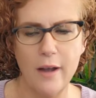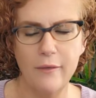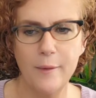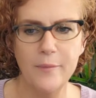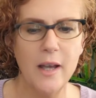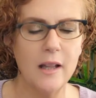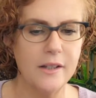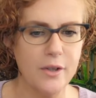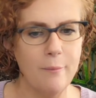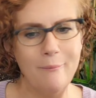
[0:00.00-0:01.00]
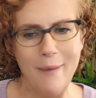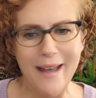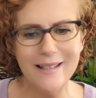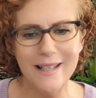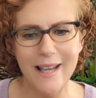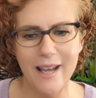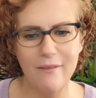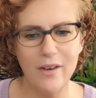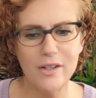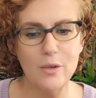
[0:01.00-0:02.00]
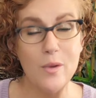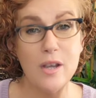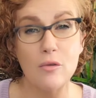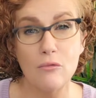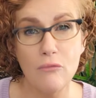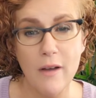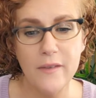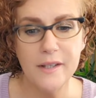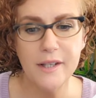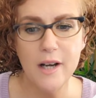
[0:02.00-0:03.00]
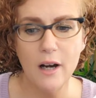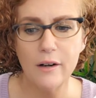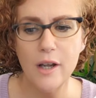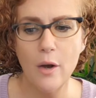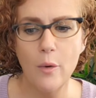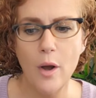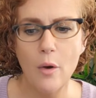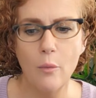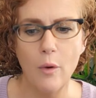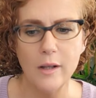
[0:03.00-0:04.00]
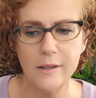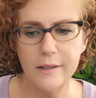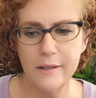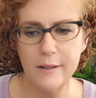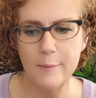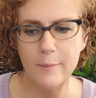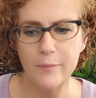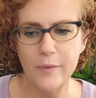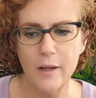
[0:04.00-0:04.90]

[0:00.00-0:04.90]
Drive. Let's go back to Canva so we can run the scenario once.